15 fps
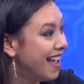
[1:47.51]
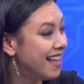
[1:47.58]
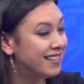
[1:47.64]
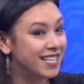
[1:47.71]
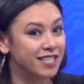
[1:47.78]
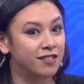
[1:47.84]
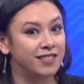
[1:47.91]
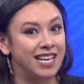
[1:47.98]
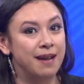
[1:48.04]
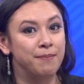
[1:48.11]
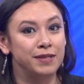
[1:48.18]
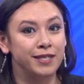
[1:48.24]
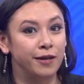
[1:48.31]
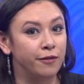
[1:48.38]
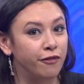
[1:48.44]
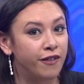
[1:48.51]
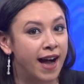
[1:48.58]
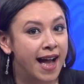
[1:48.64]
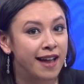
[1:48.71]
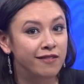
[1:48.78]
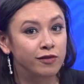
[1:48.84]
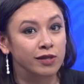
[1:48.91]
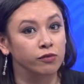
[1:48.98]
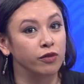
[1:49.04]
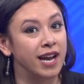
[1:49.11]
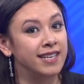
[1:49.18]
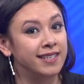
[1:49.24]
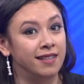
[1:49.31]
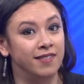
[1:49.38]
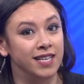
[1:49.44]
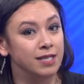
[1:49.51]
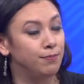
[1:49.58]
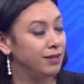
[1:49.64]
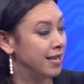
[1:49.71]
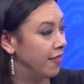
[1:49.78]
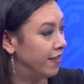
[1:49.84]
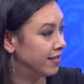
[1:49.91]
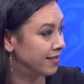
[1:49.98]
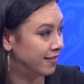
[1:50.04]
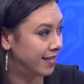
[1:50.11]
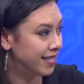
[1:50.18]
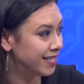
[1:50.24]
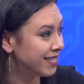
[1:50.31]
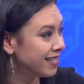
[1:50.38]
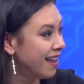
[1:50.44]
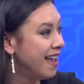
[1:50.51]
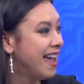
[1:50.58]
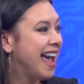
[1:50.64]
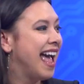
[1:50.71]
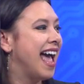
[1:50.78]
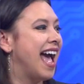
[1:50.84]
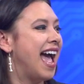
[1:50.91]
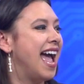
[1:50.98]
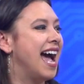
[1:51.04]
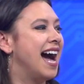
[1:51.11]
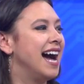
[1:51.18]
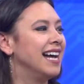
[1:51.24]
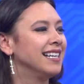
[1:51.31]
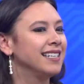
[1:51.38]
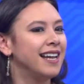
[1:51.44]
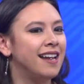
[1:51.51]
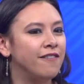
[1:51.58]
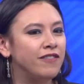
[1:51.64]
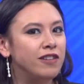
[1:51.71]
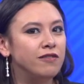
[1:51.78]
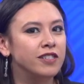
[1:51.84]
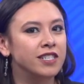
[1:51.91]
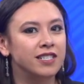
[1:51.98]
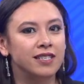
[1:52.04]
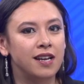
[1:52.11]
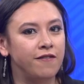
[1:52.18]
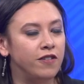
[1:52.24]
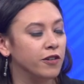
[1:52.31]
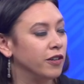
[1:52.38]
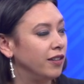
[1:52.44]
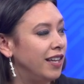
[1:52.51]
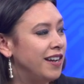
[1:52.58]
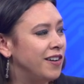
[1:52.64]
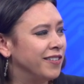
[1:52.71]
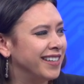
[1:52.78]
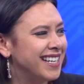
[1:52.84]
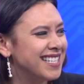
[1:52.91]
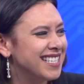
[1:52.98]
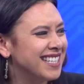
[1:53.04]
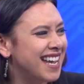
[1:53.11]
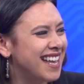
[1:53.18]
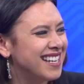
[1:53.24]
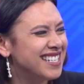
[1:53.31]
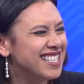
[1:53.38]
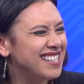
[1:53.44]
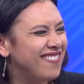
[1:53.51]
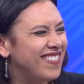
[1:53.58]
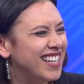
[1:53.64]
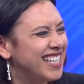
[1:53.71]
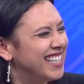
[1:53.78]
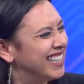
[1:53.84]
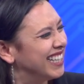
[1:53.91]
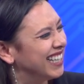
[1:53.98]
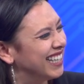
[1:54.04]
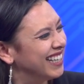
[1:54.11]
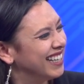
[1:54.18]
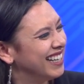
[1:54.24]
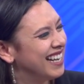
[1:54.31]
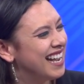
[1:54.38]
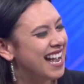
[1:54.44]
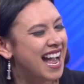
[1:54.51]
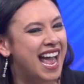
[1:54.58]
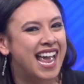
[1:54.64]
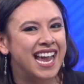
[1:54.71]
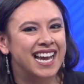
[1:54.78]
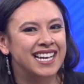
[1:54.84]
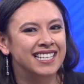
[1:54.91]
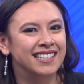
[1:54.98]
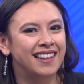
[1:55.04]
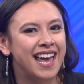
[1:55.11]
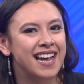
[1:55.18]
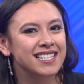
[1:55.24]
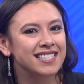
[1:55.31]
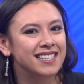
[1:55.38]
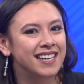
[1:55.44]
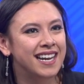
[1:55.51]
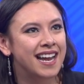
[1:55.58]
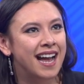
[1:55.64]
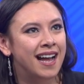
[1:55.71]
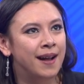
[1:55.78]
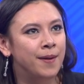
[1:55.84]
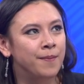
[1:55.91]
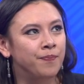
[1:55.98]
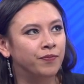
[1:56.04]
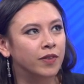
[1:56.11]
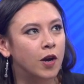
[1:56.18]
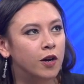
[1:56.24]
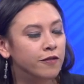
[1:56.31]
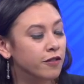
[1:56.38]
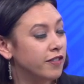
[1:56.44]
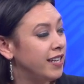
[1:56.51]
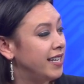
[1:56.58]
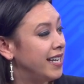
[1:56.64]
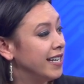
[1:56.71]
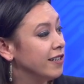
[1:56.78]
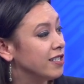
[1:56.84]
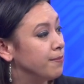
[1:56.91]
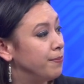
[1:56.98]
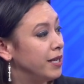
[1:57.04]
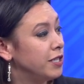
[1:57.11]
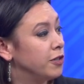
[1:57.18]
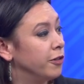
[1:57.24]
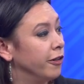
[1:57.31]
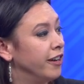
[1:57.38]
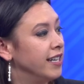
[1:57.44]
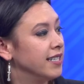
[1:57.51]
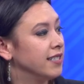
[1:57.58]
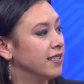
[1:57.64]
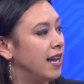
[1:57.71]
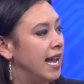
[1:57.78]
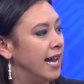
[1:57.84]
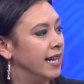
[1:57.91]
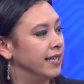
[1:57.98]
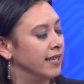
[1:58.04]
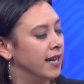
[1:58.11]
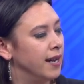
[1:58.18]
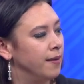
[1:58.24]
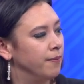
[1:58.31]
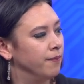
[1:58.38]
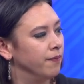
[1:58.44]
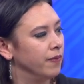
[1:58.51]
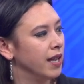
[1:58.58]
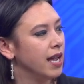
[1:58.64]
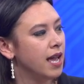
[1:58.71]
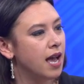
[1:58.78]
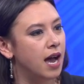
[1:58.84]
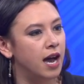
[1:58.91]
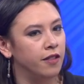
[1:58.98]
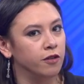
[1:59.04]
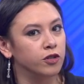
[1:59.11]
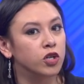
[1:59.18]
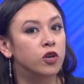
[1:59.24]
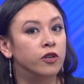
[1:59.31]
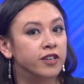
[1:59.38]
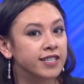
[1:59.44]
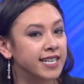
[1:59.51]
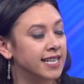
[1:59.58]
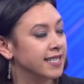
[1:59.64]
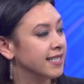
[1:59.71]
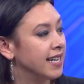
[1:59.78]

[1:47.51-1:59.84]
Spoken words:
Did you see episode 5 when Red did this and this and this? And if you're alone, it's not as fun. And lastly, over the years, BitTorrent and other torrenting sites.